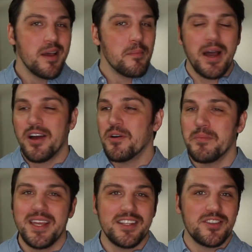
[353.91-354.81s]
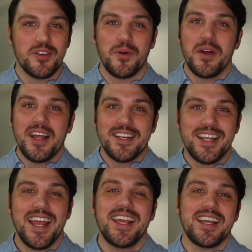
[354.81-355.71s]
by all means, you know,
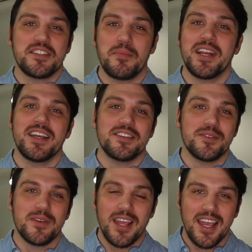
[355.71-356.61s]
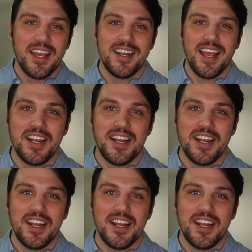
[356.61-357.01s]
take as many as you can